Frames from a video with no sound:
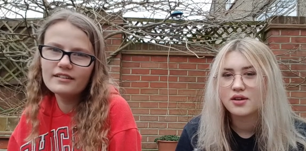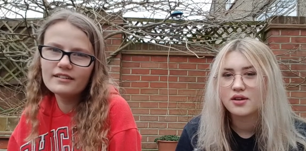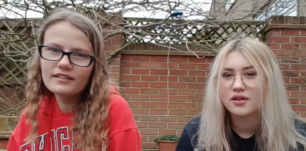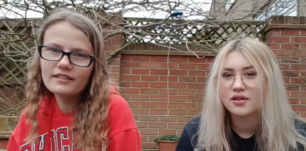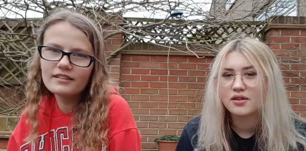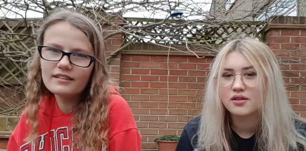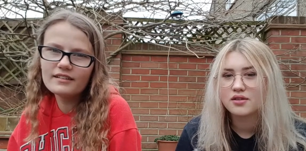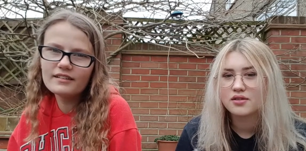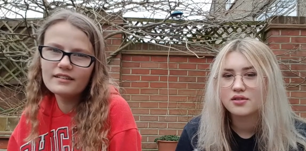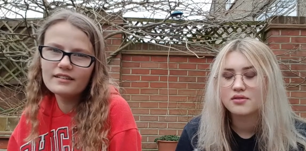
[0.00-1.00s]

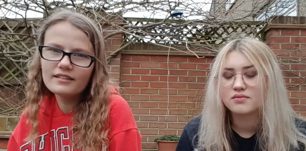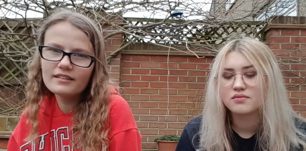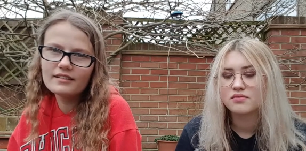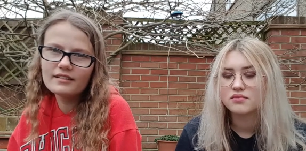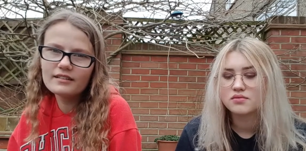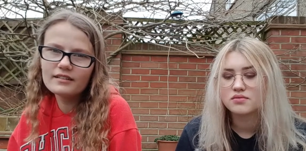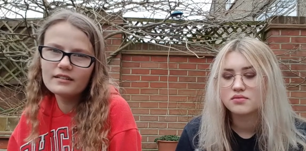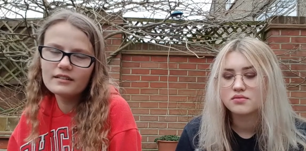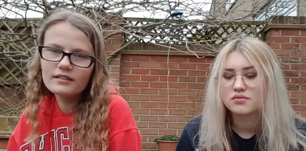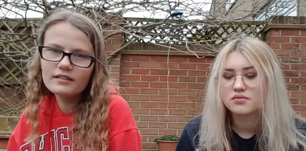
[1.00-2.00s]

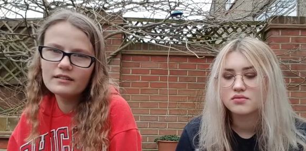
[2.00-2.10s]
Nobody speaks.